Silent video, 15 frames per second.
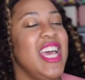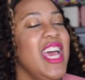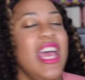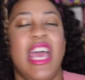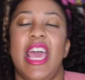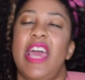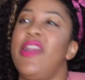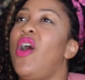
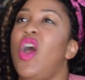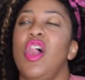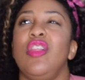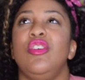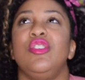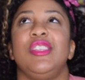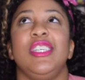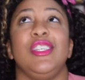and all
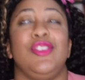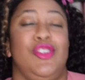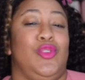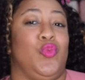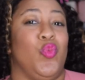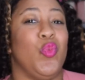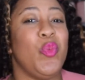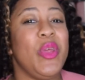those things
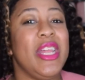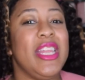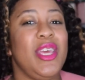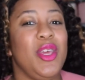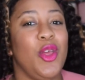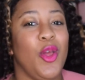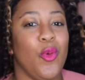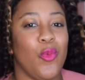just
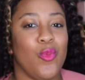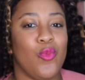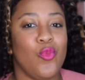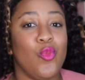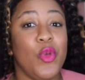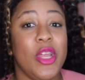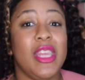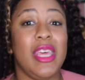really,
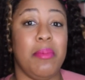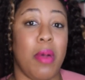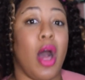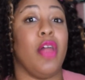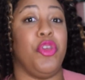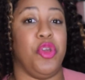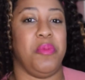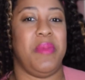really
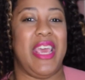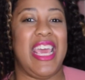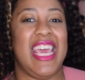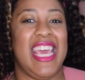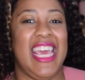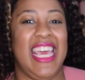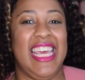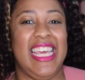bothered me.